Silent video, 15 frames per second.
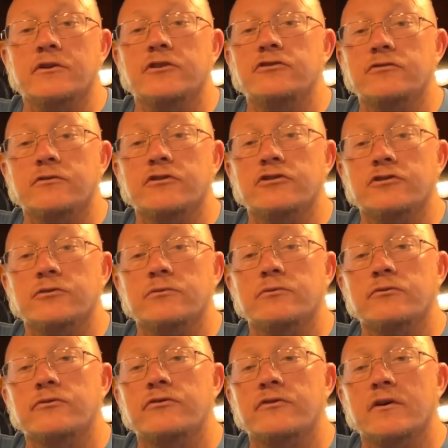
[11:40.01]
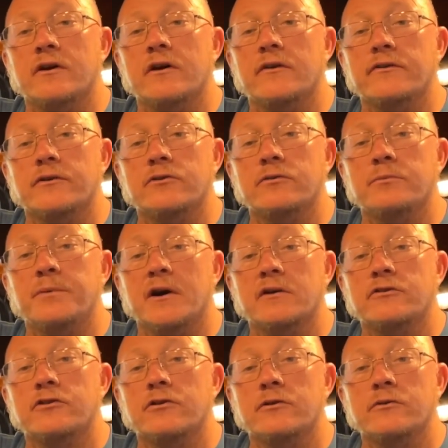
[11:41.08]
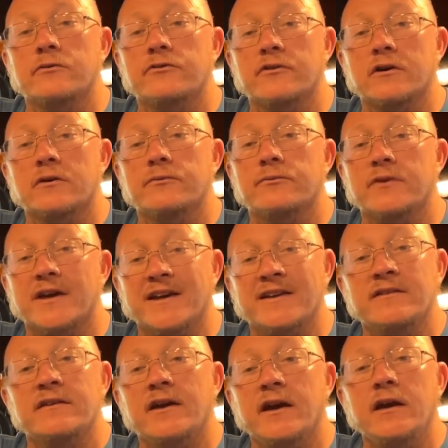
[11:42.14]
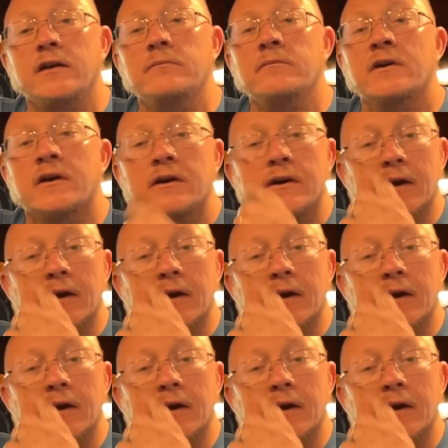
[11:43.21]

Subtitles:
and you can use the coupon codes of in-game